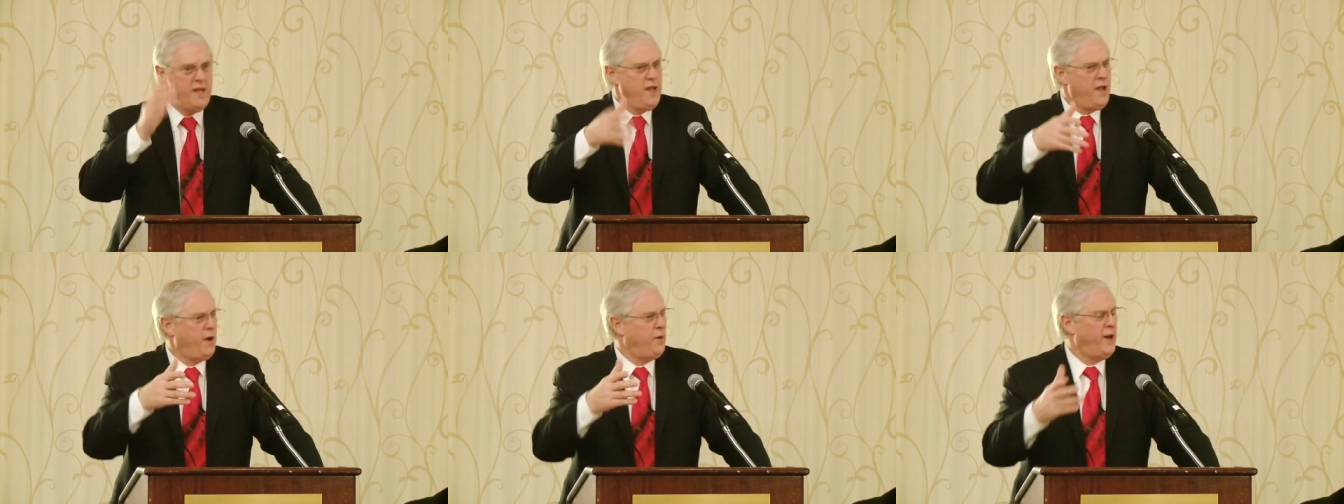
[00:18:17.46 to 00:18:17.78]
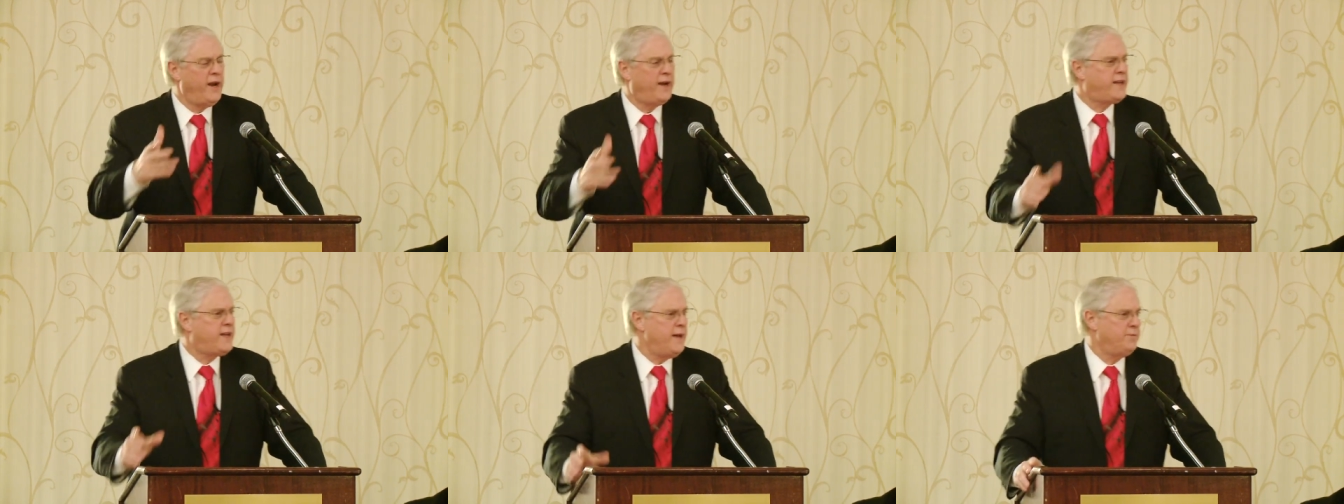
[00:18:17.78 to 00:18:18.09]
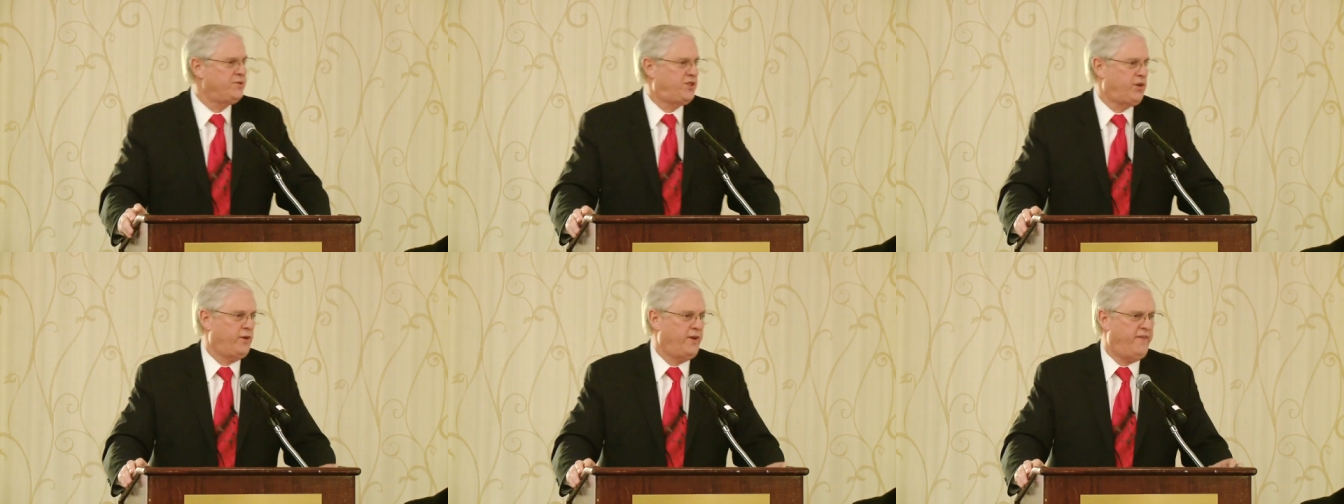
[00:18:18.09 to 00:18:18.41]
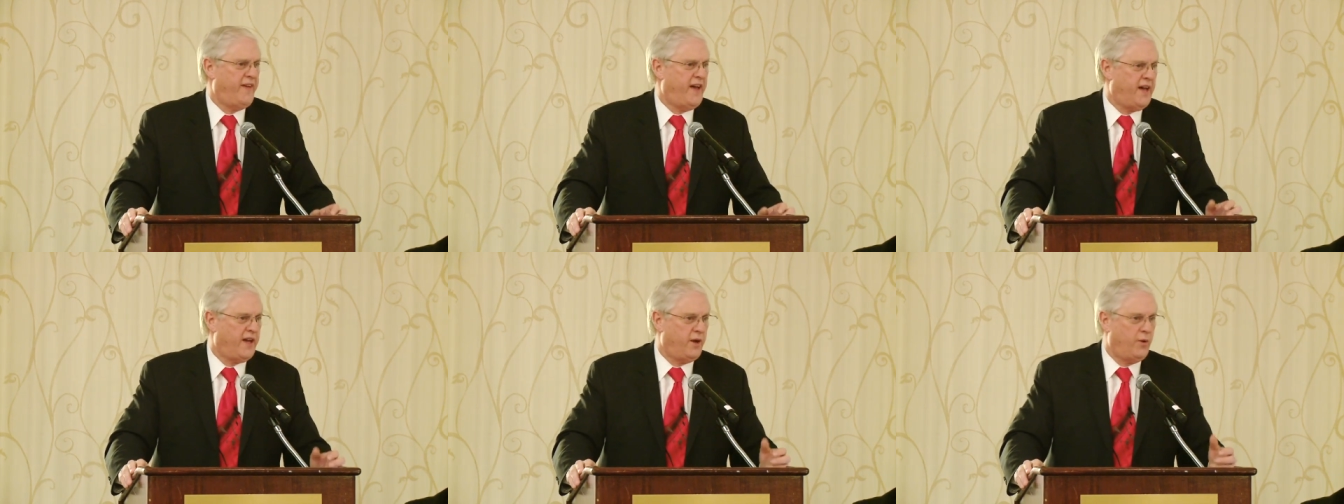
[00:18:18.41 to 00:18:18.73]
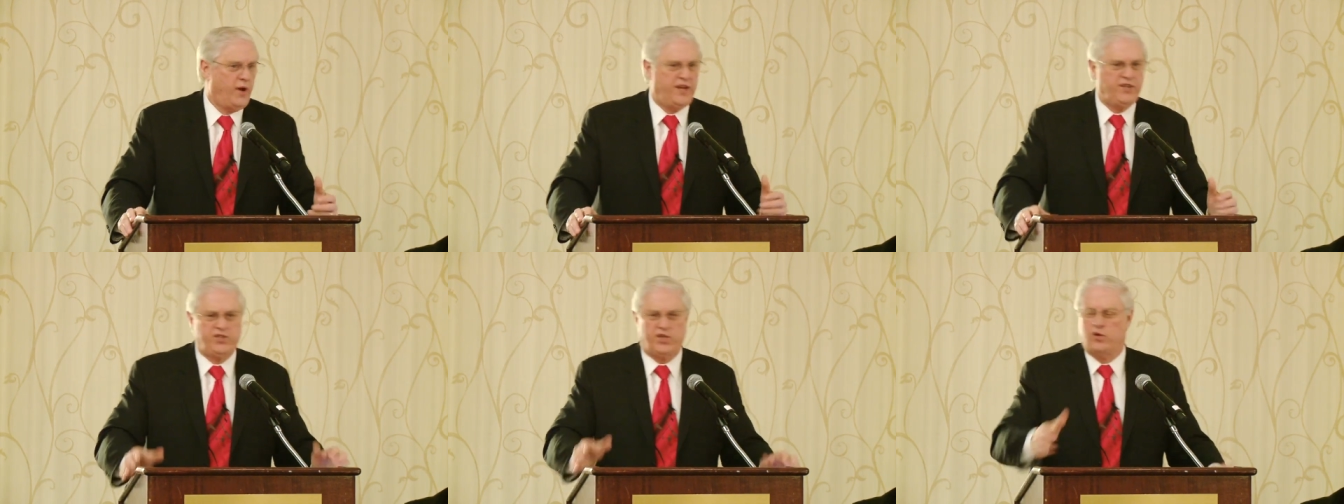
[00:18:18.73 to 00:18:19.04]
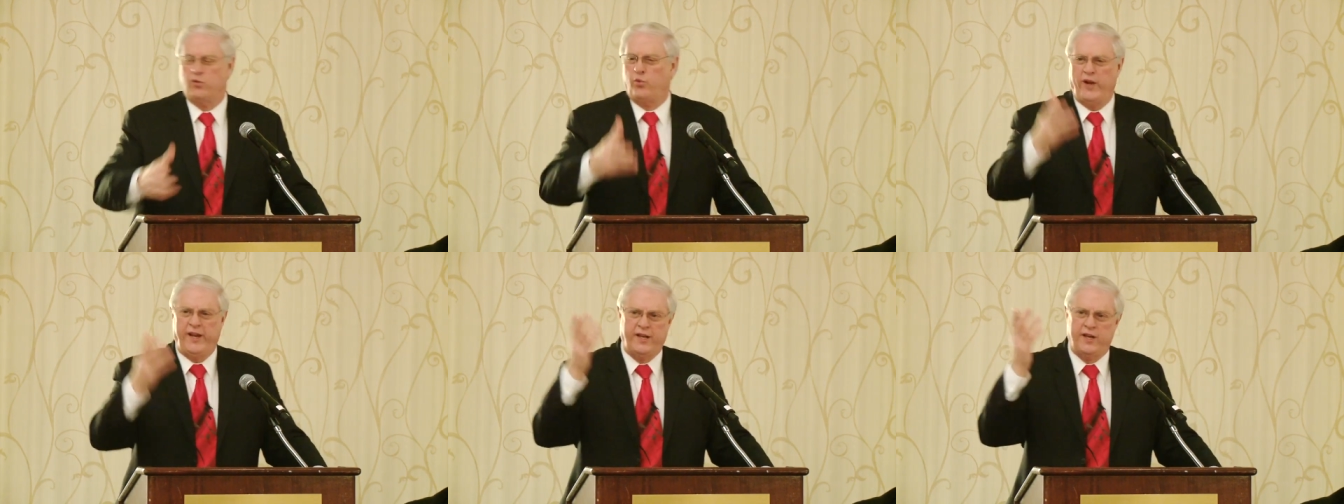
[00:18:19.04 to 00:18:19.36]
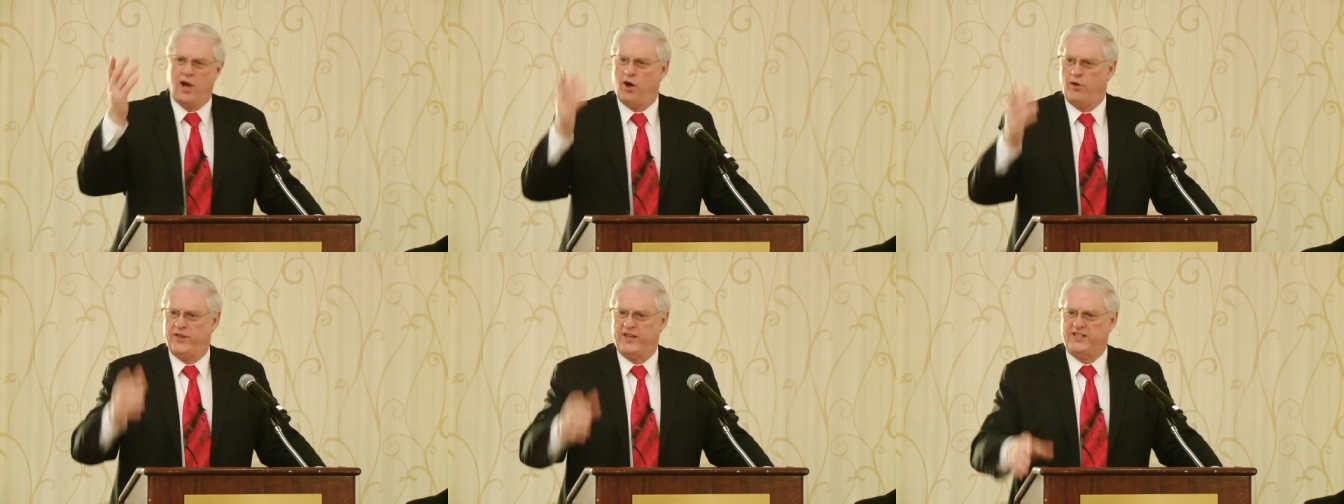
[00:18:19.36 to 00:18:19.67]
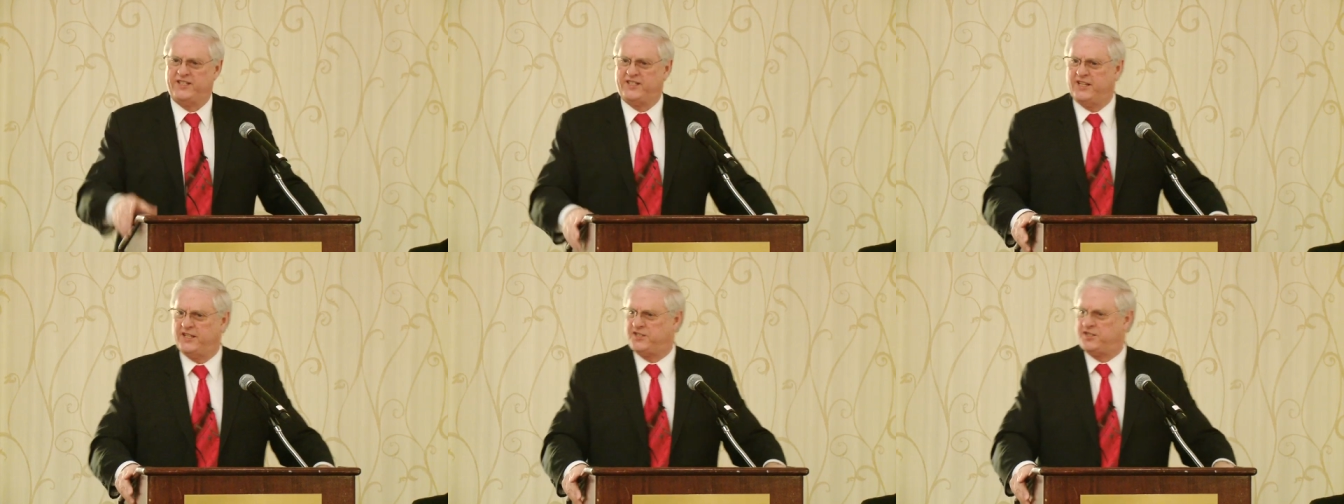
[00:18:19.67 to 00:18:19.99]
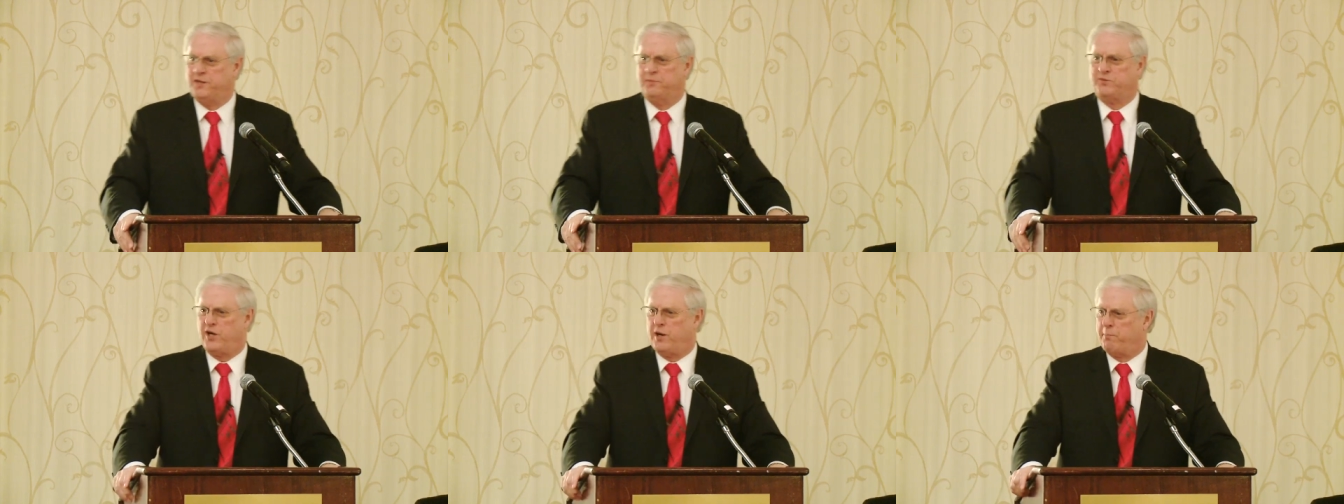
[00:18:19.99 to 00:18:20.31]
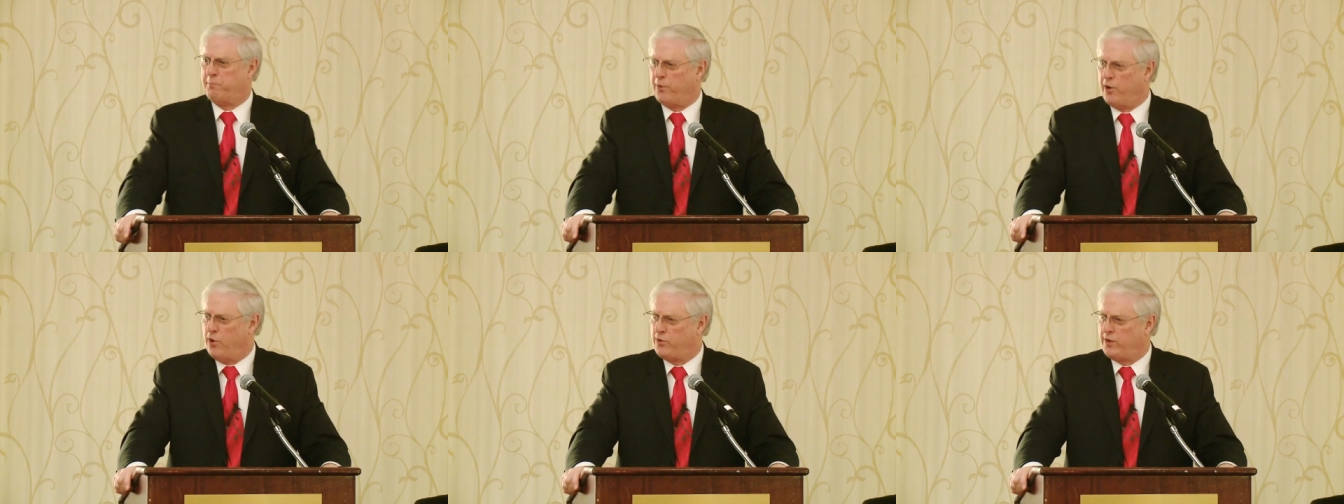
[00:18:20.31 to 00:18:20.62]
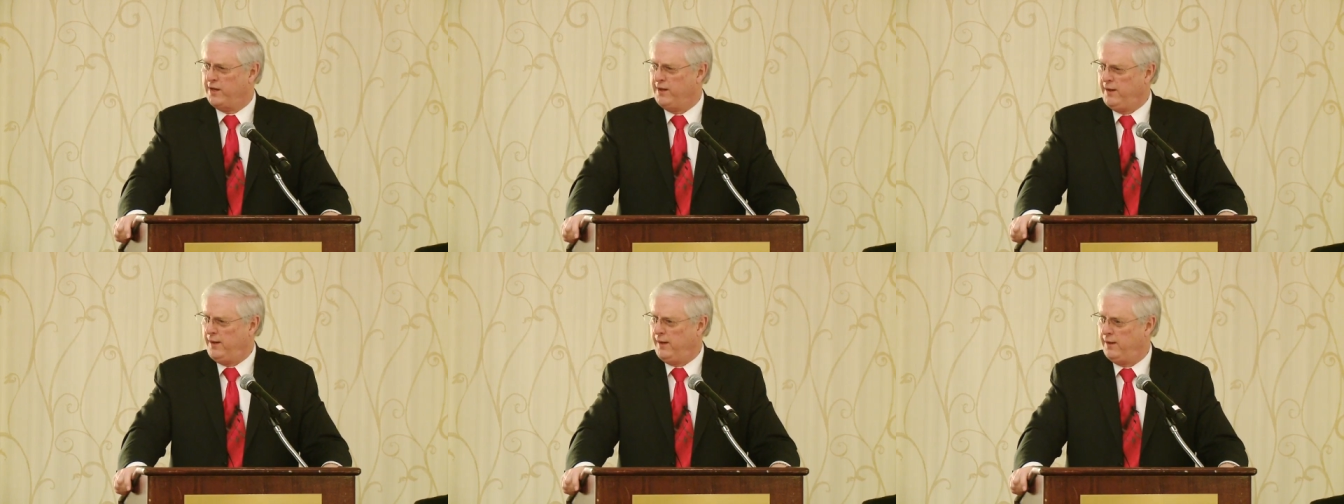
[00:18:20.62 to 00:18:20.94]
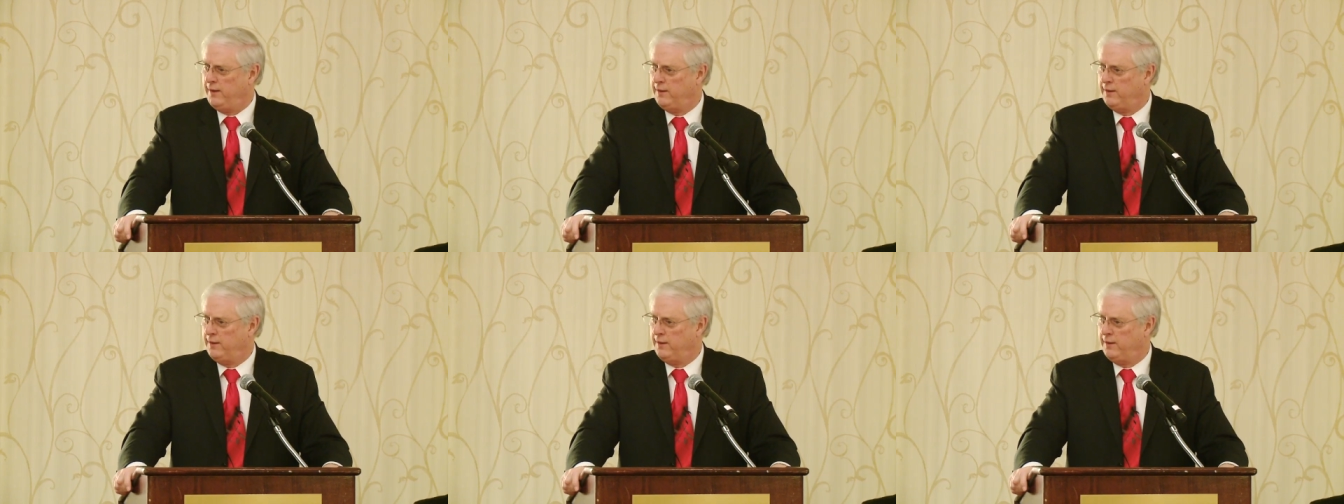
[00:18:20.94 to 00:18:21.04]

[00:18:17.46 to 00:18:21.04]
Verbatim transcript: Now, when it comes to evaluation, we know these systems are broken.